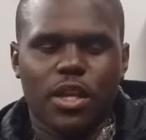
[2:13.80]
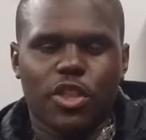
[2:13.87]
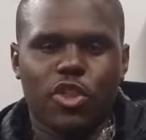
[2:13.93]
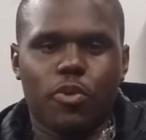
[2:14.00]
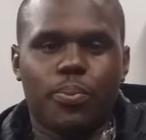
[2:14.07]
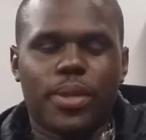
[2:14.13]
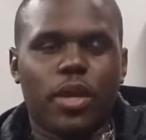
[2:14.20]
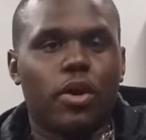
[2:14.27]

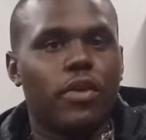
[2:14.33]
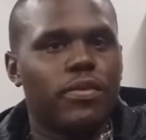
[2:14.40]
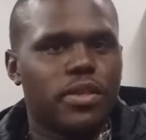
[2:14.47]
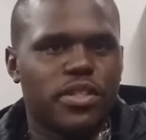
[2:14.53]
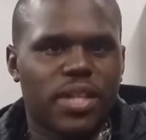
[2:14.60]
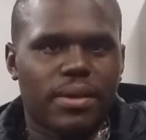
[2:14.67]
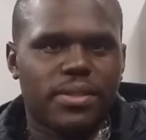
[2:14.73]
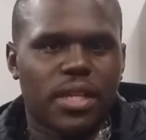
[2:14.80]
you play
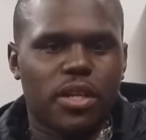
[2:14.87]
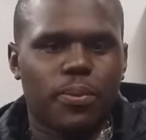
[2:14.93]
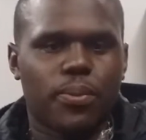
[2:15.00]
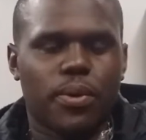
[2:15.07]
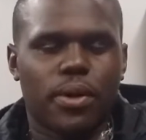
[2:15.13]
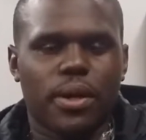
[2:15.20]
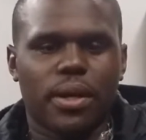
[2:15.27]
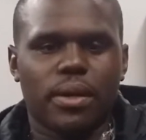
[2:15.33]
Overdrive
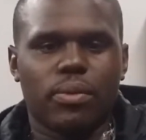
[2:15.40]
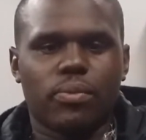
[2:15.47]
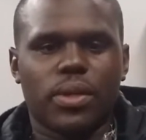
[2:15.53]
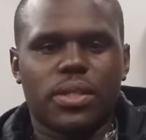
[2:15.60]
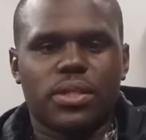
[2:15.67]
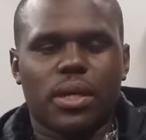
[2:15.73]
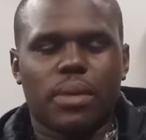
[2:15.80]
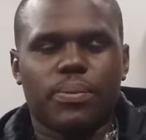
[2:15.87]
Teleport,
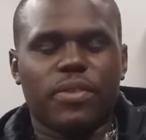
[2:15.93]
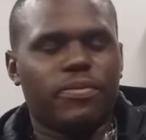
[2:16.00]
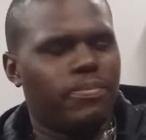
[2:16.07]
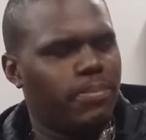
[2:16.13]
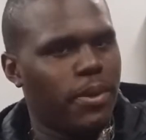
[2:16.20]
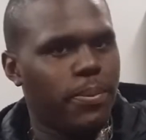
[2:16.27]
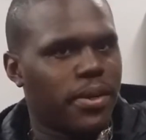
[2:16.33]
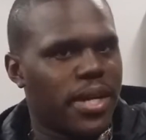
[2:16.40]
which um, if
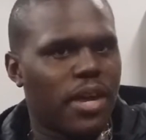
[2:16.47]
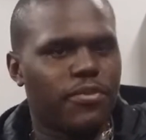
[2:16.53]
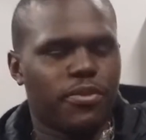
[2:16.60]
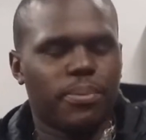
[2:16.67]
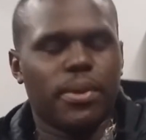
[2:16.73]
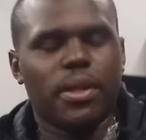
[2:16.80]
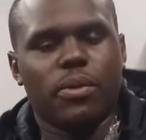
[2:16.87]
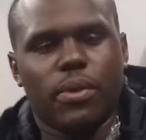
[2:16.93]
people are not
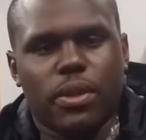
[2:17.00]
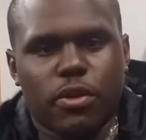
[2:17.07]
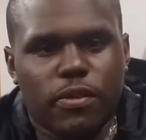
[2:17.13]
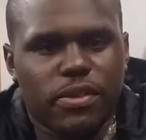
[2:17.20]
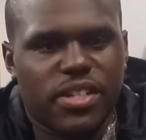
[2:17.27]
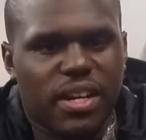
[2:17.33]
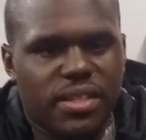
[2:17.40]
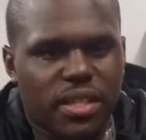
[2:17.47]
familiar with
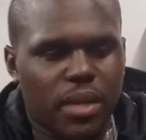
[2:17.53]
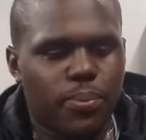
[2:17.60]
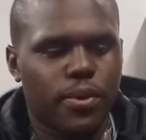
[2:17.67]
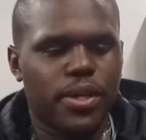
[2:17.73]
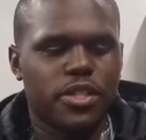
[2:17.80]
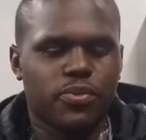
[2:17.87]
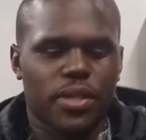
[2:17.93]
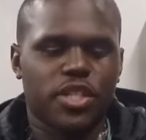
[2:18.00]
Overdrive Teleport,
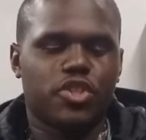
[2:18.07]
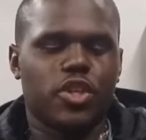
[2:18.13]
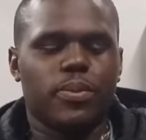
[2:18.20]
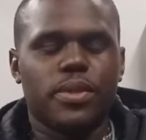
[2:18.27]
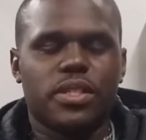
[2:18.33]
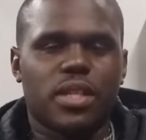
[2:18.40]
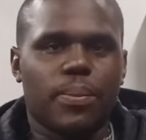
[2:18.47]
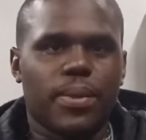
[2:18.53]
is when it's
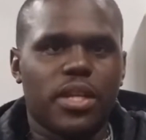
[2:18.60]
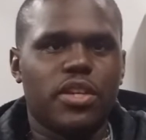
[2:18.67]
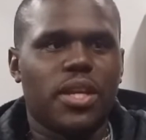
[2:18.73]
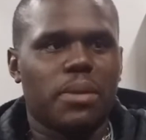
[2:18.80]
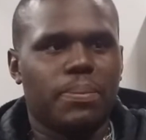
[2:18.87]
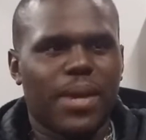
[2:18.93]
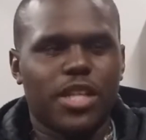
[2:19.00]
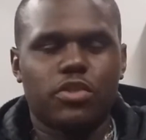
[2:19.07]
tribute summon, you
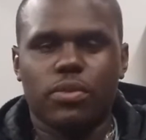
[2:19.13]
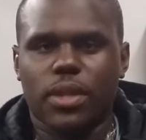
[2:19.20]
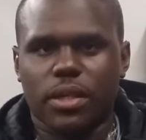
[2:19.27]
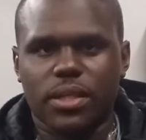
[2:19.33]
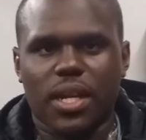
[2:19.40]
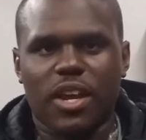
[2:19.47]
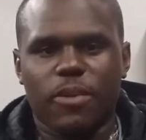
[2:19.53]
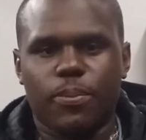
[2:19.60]
can pay
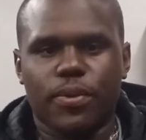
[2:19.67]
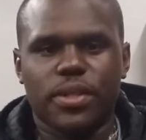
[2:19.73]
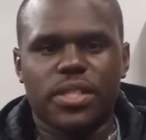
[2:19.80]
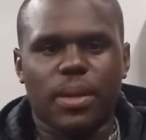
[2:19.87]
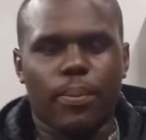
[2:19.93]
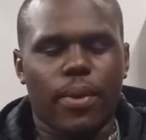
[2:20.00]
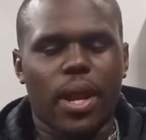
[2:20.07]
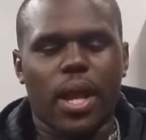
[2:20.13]
2,000 life points
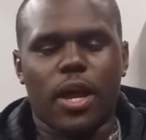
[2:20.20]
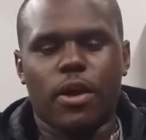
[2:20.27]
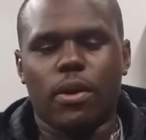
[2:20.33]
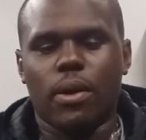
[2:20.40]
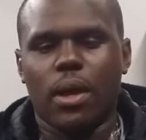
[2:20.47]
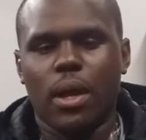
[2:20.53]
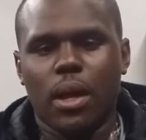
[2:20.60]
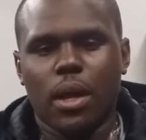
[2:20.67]
and bring out
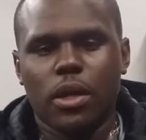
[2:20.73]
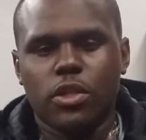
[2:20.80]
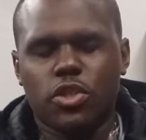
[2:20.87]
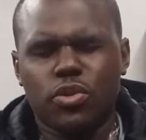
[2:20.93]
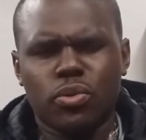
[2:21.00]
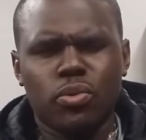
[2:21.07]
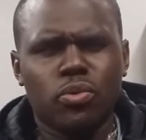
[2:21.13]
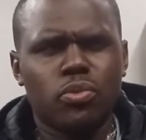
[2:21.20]

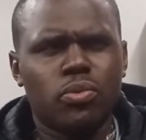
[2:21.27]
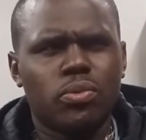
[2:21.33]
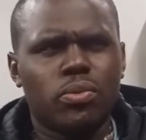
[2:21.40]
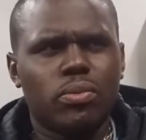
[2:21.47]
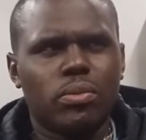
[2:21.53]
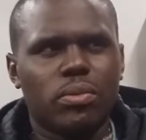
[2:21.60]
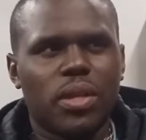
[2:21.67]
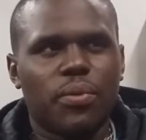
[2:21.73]
two
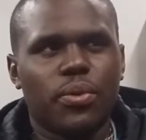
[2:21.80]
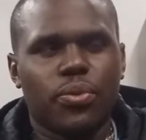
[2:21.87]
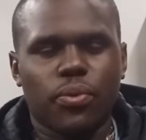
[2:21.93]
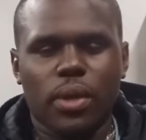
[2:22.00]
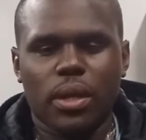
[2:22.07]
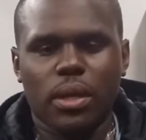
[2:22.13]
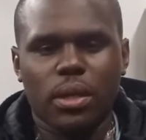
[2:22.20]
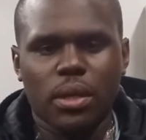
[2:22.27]
level
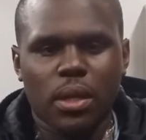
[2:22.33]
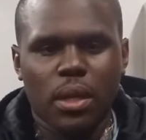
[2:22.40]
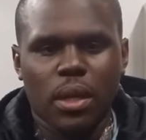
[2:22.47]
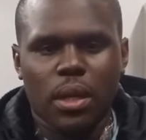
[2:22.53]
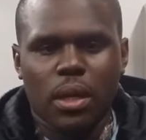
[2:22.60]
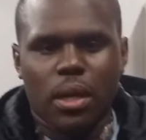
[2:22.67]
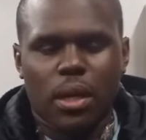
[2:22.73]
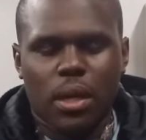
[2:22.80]
3
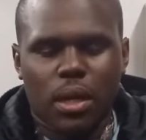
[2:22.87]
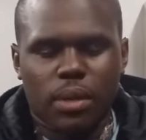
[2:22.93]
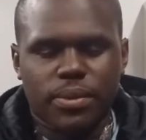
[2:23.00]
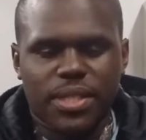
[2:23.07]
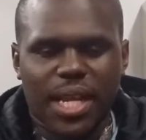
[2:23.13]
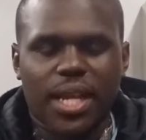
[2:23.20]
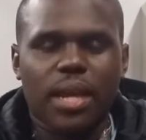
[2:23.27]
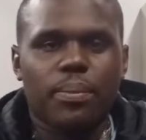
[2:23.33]
um,
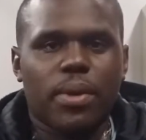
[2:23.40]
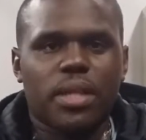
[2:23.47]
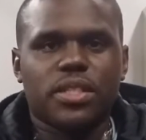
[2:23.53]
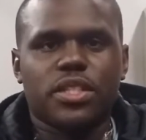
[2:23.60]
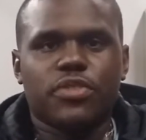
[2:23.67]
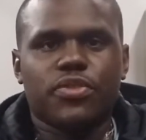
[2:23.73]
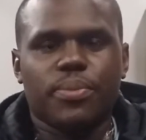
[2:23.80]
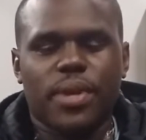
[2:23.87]
psychic
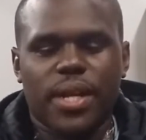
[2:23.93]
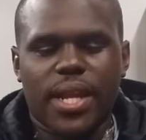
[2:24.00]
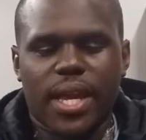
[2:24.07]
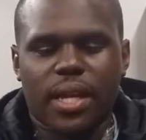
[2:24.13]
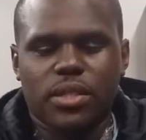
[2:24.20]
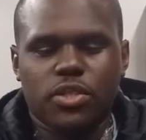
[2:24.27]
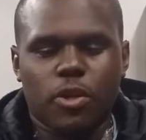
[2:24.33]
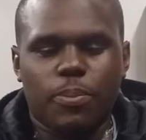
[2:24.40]
monsters from your deck.
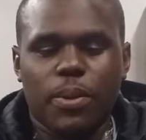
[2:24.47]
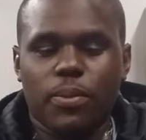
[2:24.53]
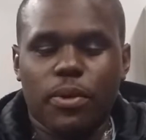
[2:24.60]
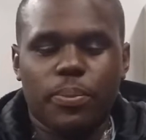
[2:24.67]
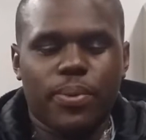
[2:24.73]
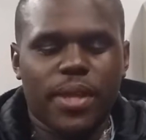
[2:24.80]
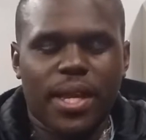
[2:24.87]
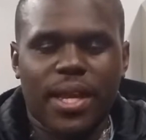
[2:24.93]
So if people were
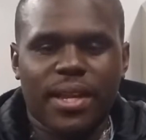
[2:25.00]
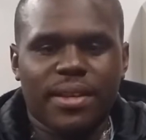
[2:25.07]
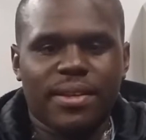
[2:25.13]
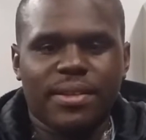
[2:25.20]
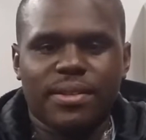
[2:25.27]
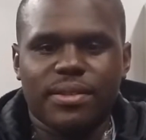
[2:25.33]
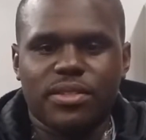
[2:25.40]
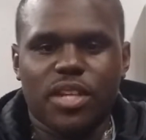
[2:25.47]
playing
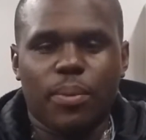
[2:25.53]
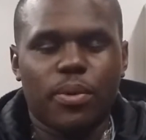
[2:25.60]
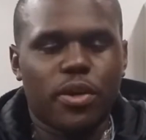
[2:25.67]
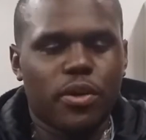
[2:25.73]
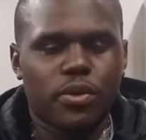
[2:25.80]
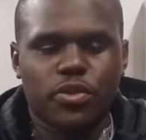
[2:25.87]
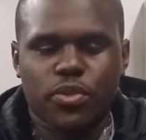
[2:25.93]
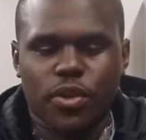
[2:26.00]
double
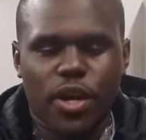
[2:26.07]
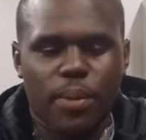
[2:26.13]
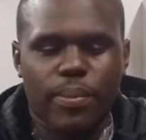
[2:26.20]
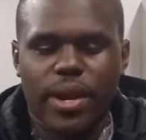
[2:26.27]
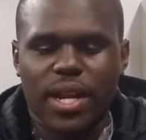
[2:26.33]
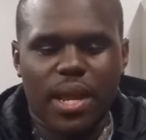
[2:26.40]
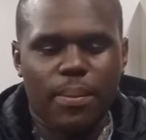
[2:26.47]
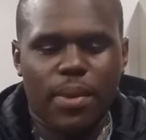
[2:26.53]
Ghost Slugger,
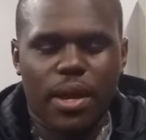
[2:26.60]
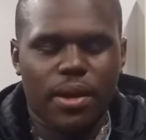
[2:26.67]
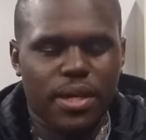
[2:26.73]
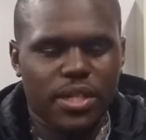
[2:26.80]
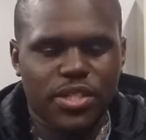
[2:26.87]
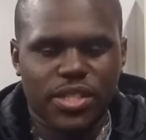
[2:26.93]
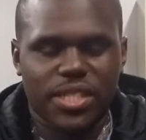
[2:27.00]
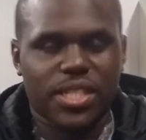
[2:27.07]
bring them out
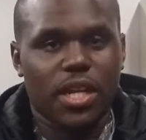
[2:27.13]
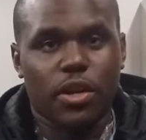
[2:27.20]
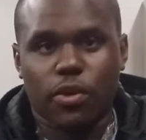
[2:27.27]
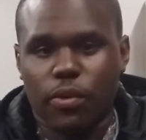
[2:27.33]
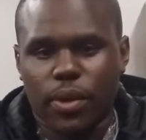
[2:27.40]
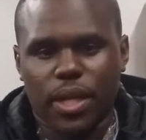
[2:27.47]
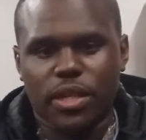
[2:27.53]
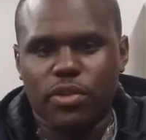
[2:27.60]
and just
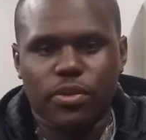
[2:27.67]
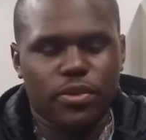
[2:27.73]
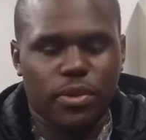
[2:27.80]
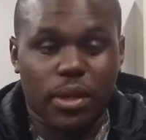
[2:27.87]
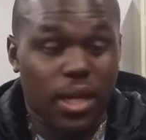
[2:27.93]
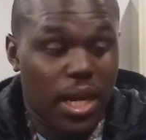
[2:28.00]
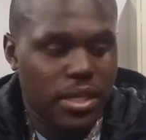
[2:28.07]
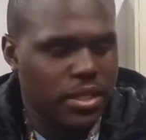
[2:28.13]
synchroing and doing
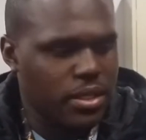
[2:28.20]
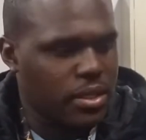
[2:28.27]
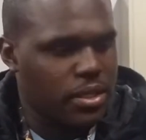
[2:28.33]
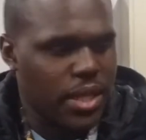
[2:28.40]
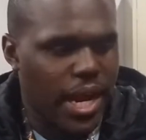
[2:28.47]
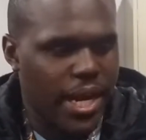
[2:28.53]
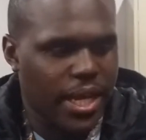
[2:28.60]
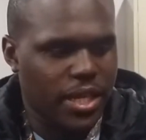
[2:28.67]
all kinds of
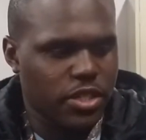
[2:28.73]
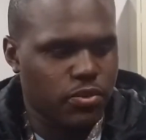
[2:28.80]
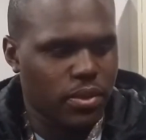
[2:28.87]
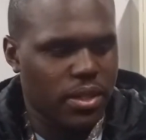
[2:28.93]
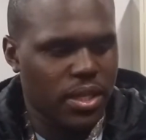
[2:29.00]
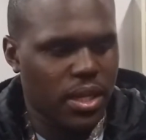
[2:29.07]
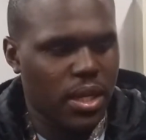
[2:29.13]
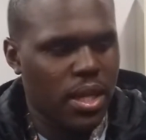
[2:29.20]
shenanigans
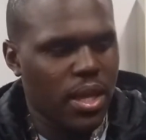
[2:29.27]
with it.